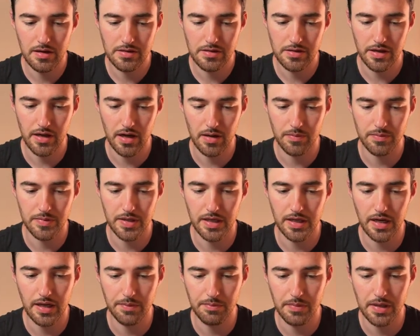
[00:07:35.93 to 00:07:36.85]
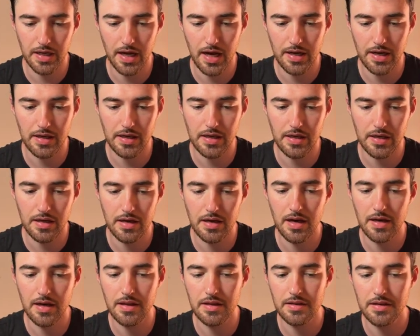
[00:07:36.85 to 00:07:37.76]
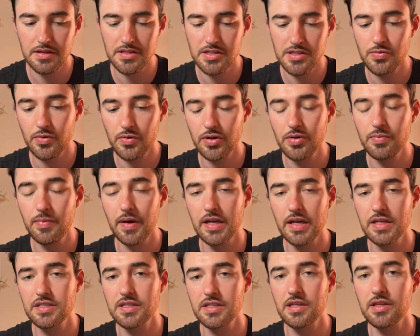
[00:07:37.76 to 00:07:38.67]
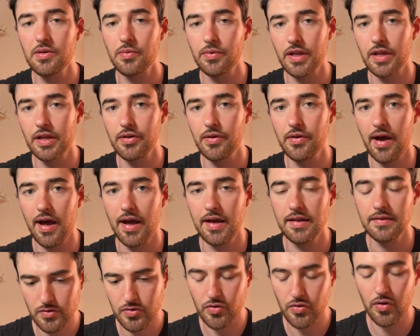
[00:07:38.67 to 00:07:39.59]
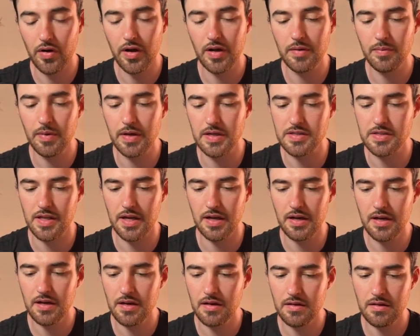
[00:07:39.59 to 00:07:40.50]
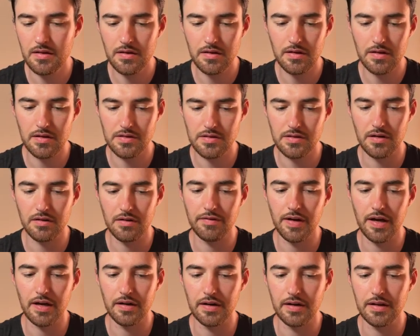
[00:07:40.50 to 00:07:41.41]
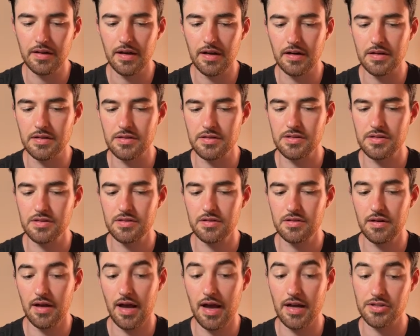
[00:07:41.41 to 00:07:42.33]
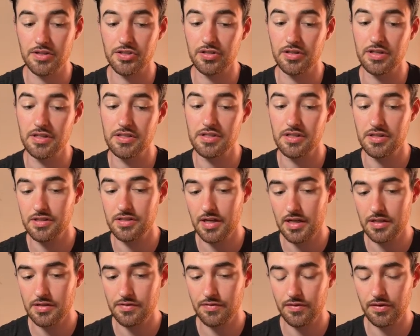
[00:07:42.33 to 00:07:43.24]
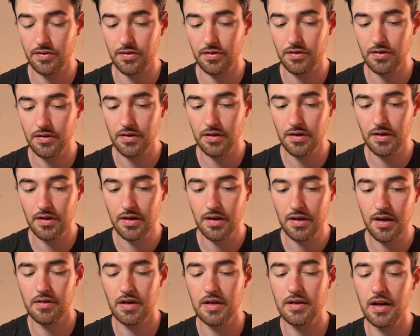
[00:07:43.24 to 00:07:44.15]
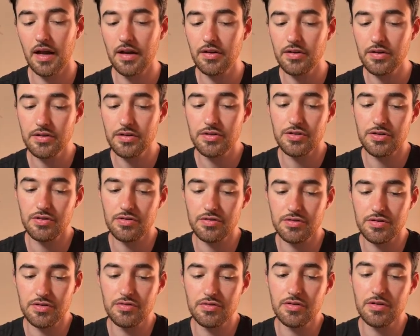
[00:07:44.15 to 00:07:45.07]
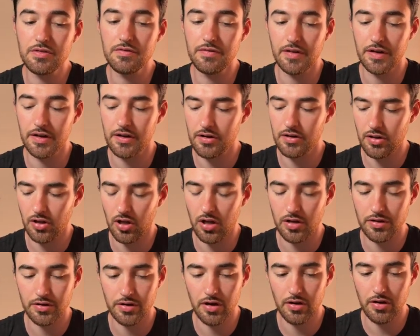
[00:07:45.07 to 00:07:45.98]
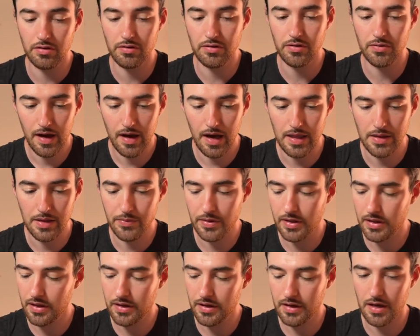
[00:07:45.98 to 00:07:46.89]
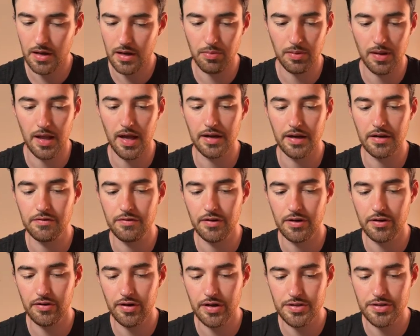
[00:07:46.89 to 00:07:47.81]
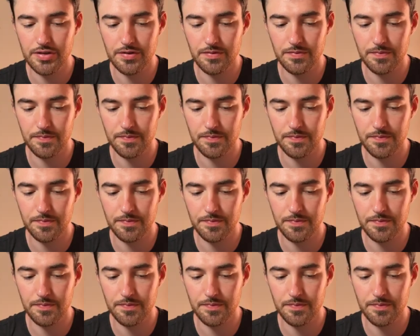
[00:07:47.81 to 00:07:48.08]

say update API key, and then this is where you paste in the one that you had. So go ahead, paste that in. It's going to validate that it's actually successful. And now you can choose to configure Claude Code. And then we click apply configuration.